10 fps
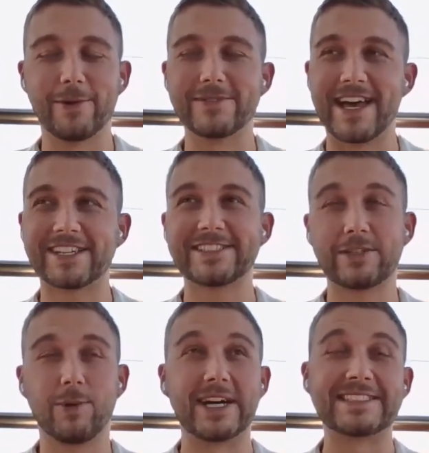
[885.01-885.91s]
It was
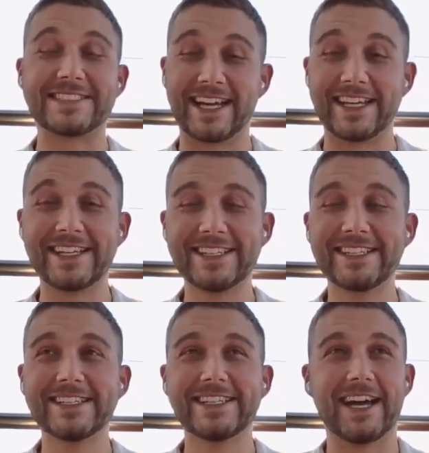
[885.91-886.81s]
actually quite stunning
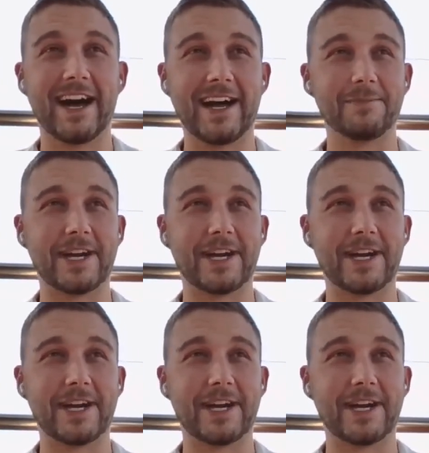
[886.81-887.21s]
um,